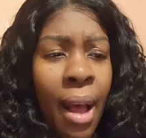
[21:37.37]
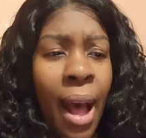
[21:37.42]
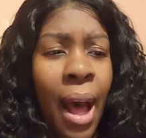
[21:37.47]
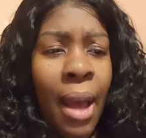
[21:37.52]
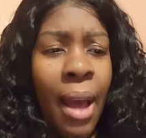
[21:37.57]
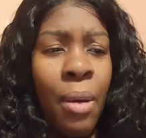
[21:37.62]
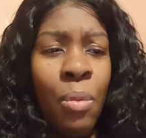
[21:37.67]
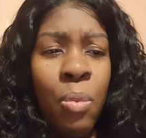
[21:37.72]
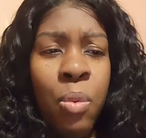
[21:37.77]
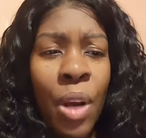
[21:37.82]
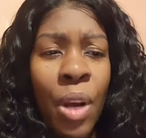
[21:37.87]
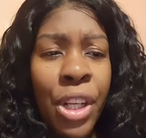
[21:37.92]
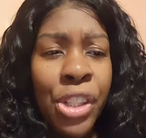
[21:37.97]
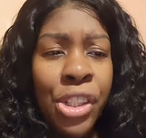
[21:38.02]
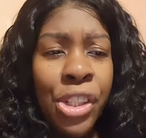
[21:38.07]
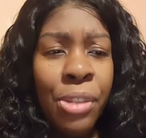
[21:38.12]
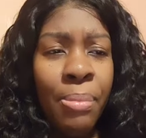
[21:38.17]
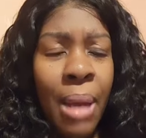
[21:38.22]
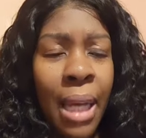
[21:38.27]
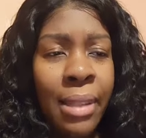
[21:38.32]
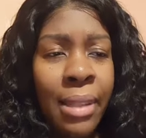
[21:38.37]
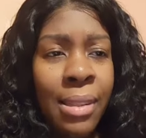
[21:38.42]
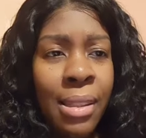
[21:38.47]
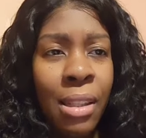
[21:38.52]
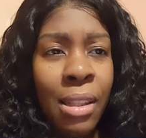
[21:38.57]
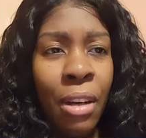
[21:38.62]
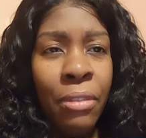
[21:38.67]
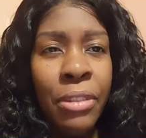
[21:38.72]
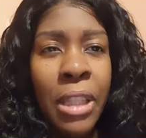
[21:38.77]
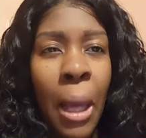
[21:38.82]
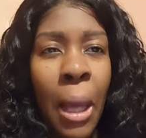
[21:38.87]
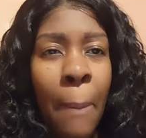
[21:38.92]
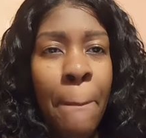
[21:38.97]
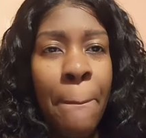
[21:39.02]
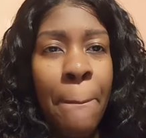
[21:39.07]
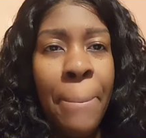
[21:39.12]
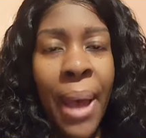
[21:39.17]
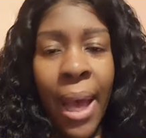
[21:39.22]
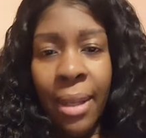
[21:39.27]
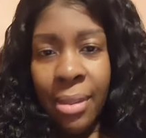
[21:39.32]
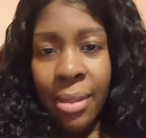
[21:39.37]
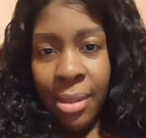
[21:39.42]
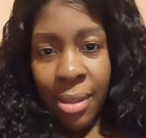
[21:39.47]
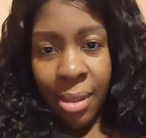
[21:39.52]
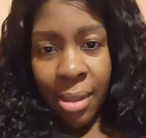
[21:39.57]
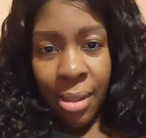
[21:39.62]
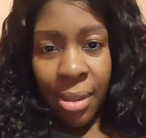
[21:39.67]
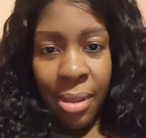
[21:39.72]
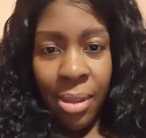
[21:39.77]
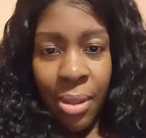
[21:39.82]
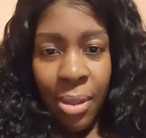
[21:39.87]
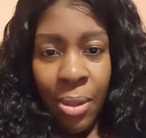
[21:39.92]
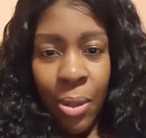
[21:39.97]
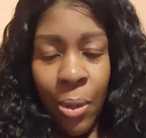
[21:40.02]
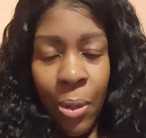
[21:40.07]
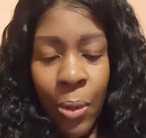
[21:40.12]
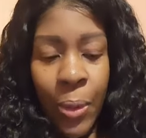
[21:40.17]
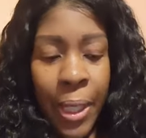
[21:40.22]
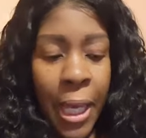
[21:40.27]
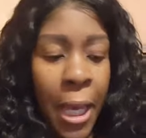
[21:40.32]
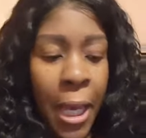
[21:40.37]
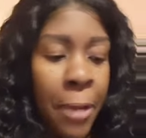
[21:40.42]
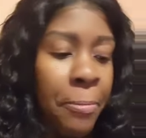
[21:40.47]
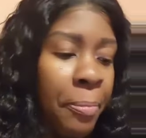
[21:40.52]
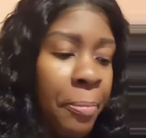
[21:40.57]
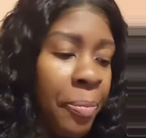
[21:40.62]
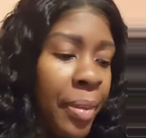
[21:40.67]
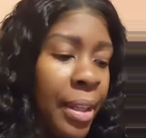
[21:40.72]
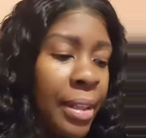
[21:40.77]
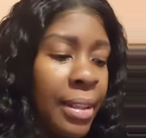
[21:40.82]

I wish myself the best. Okay?